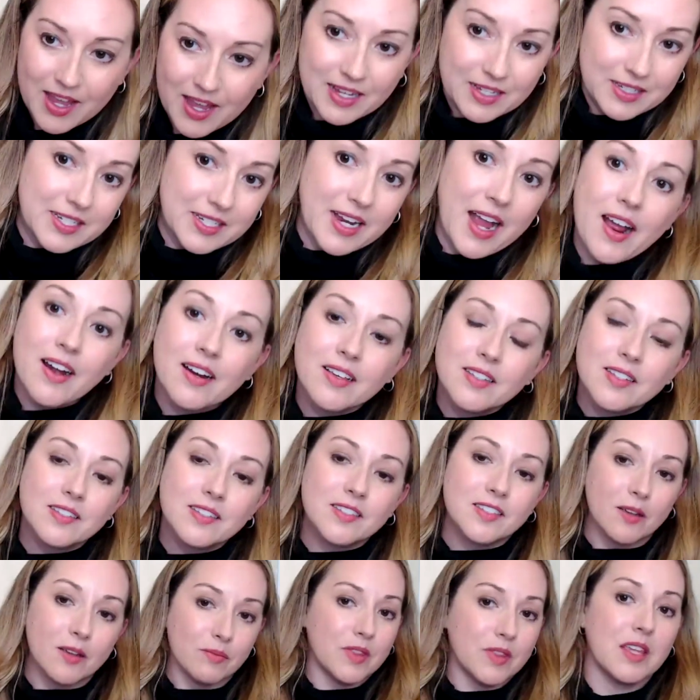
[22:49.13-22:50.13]
Status is
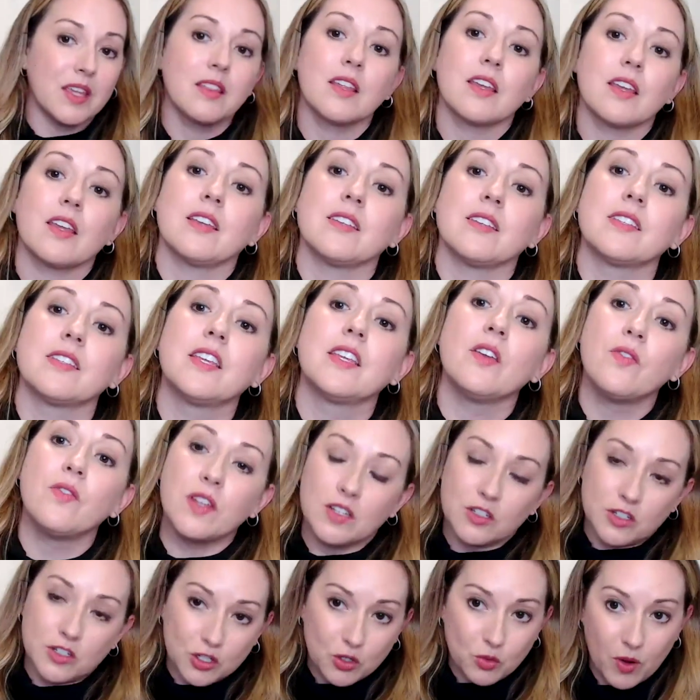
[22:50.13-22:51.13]
something that is
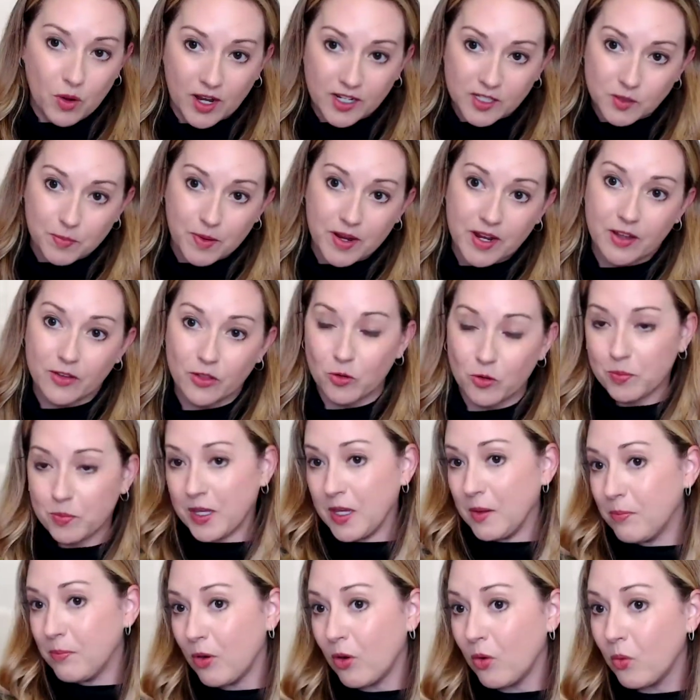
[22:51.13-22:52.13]
given to us by other
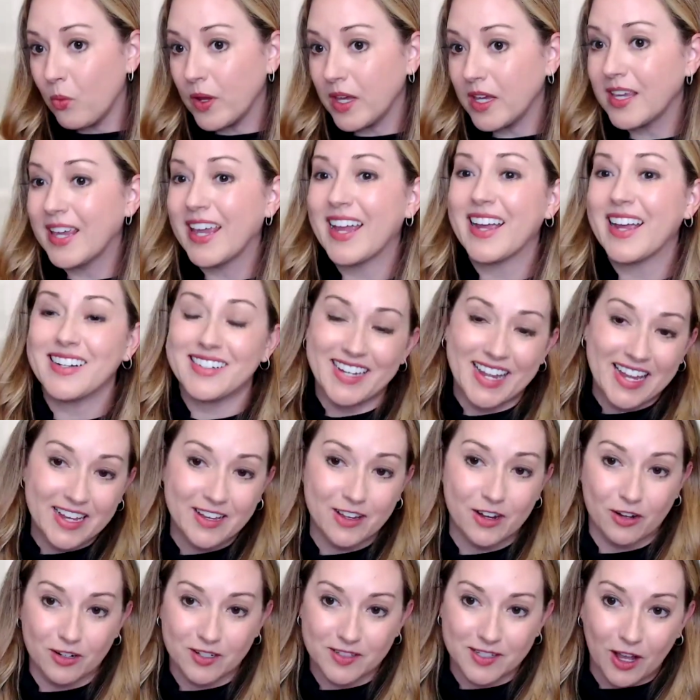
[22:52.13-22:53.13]
people. We can't take
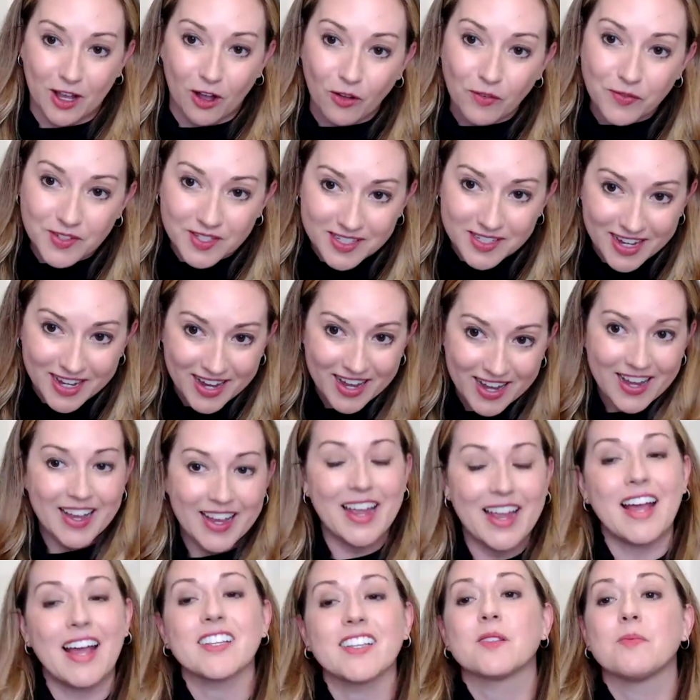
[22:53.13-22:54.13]
it ourselves.
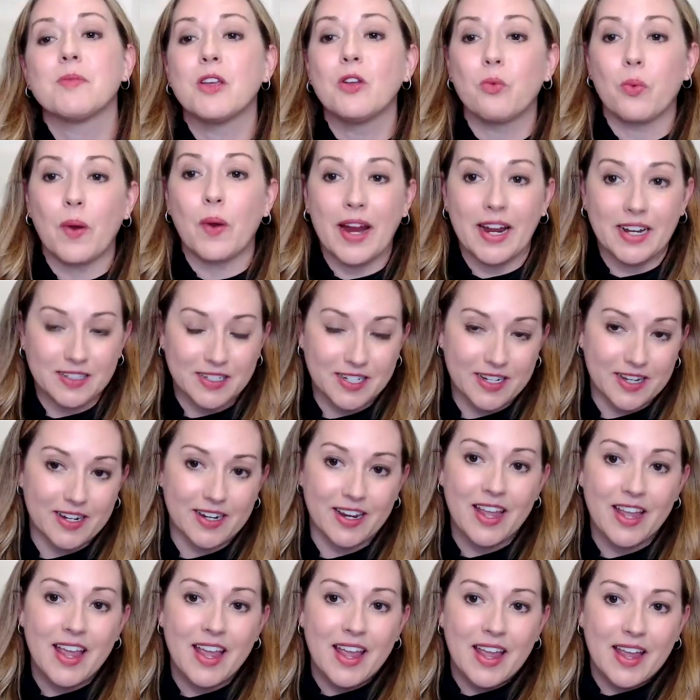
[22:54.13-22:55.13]
It has to be granted.
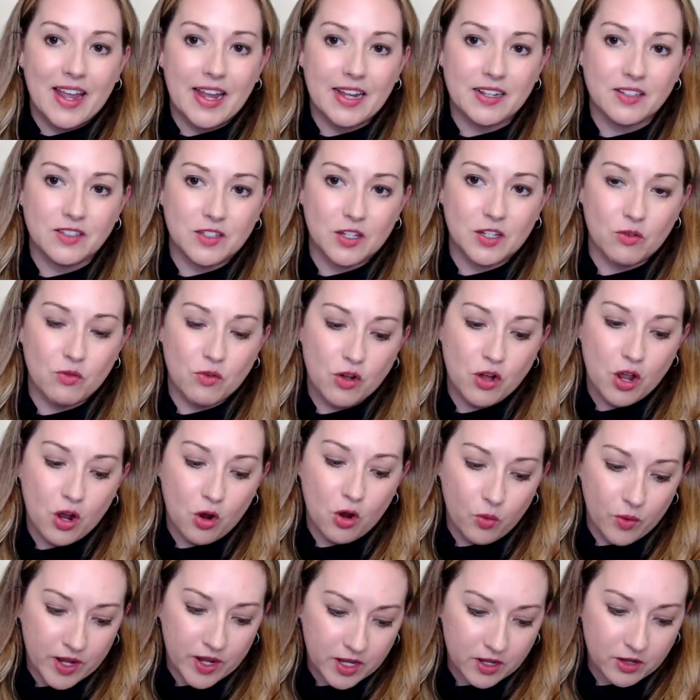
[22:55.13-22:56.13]
And so
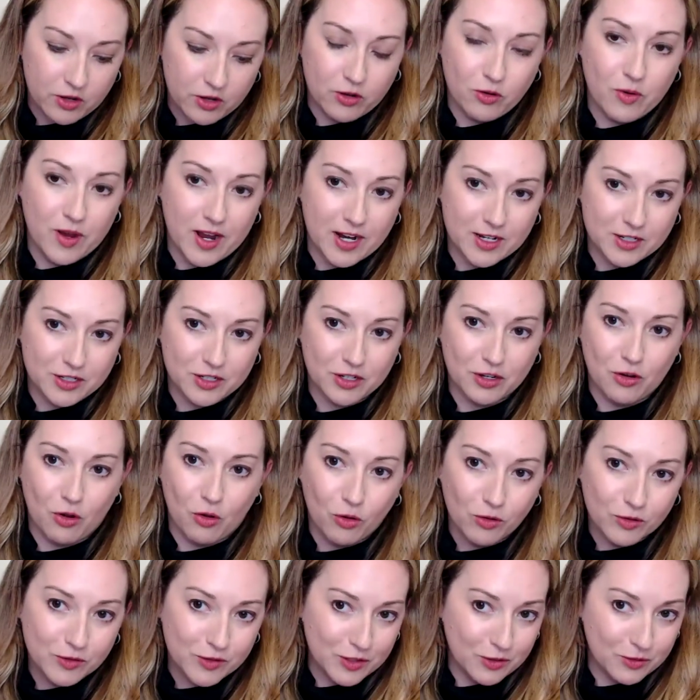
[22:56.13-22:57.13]
knowing who actually
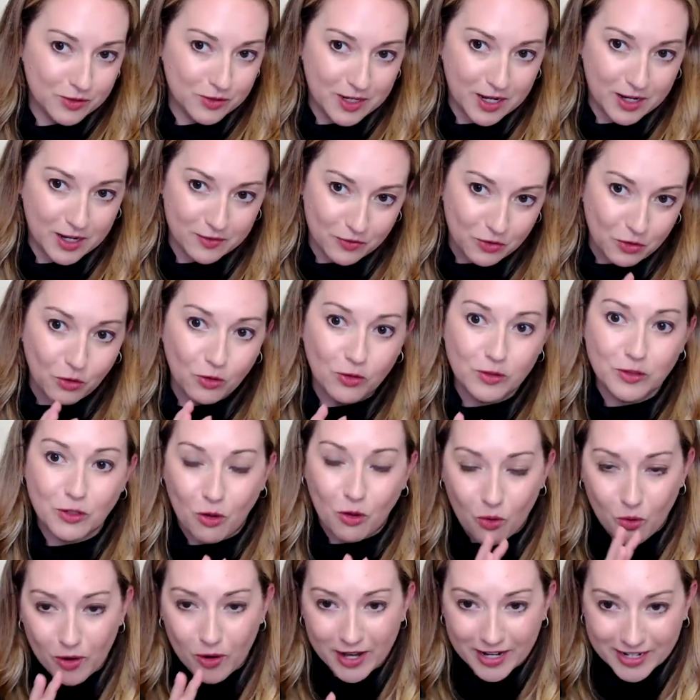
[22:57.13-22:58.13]
holds those kind of gold
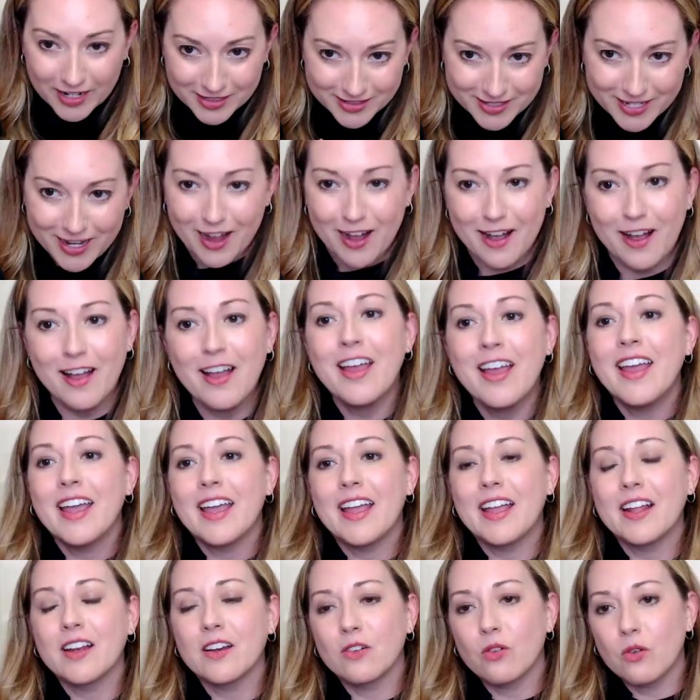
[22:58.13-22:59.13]
coins
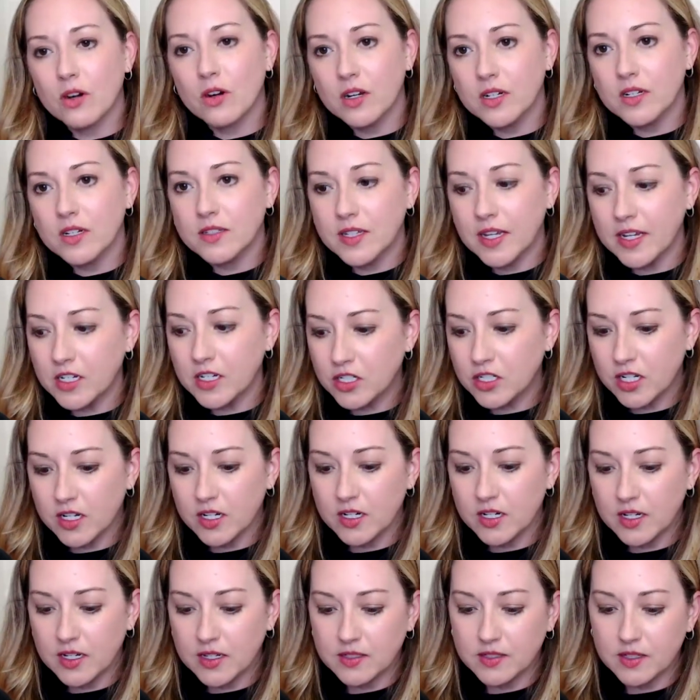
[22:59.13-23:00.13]
in an
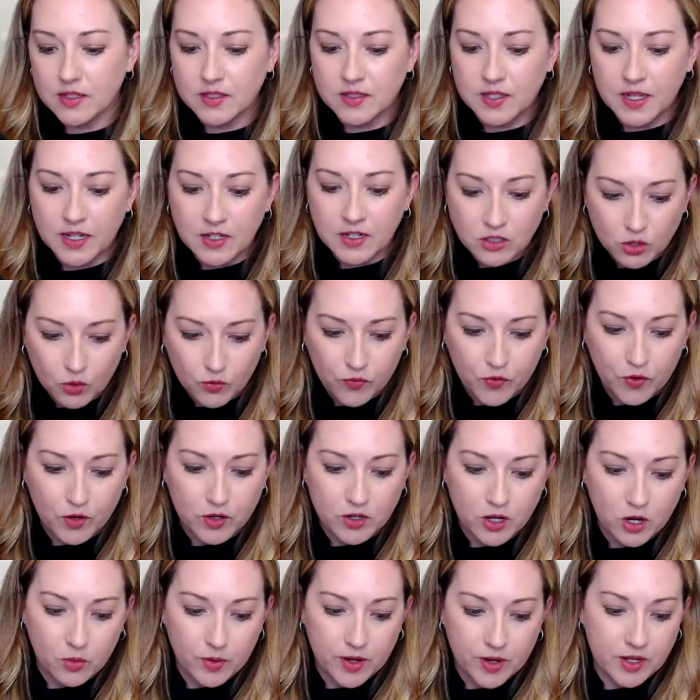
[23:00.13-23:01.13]
organization is essential for
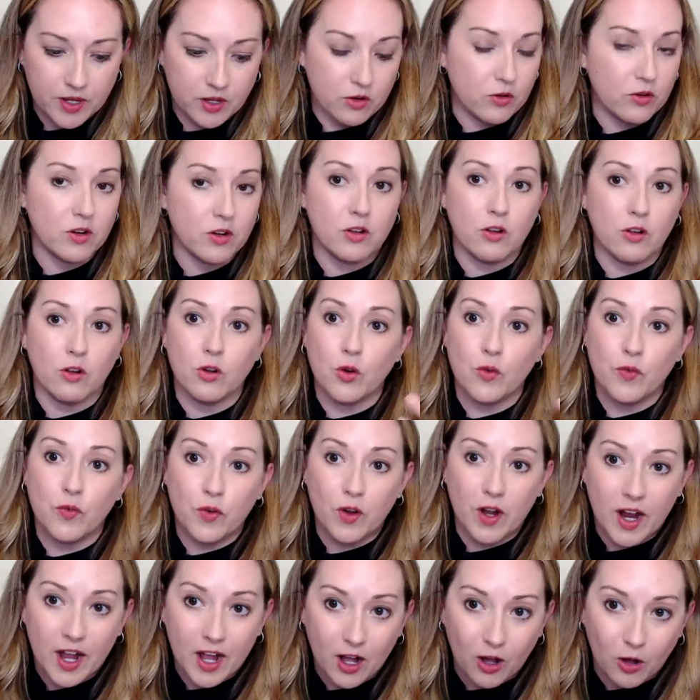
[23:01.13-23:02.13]
knowing who to go to
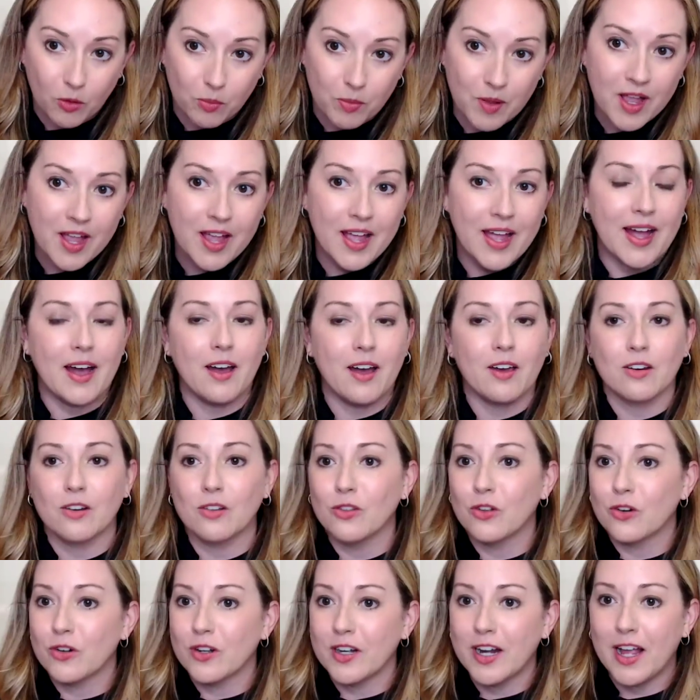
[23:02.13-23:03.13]
for help, how to
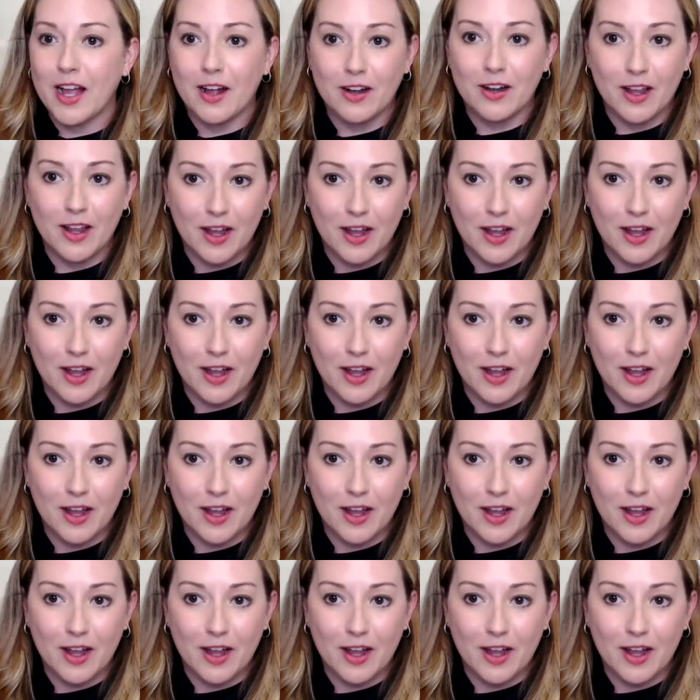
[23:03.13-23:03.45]
learn how to